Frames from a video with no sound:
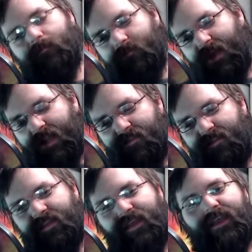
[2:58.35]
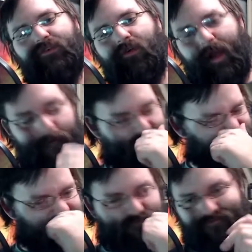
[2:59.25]
and 16 gigs of RAM.
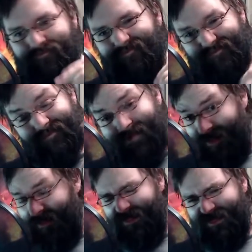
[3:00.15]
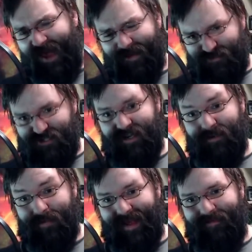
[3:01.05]
That machine to
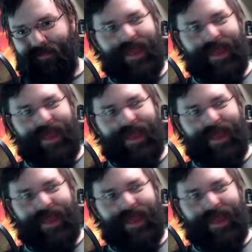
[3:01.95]
me